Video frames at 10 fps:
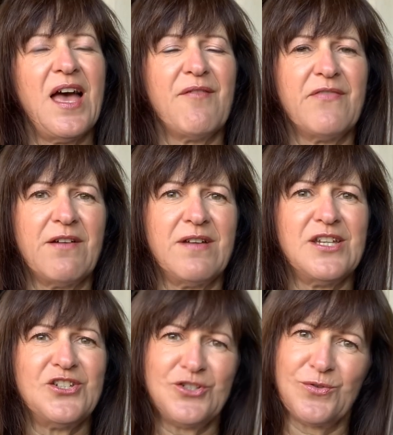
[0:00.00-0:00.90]
a very
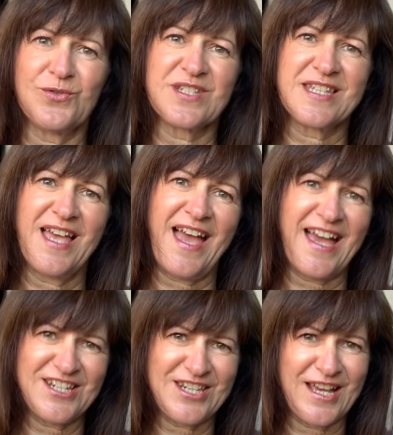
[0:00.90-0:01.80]
short
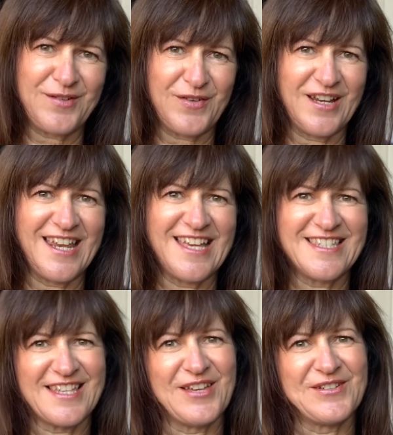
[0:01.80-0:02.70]
hashtag Friday
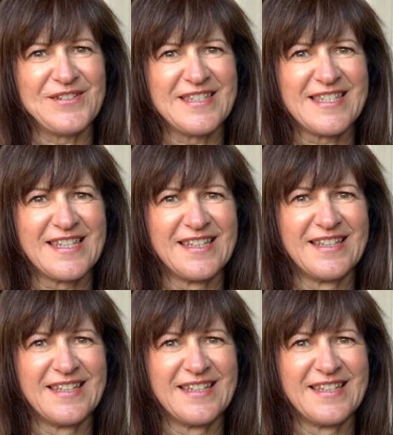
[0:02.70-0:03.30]
Sews.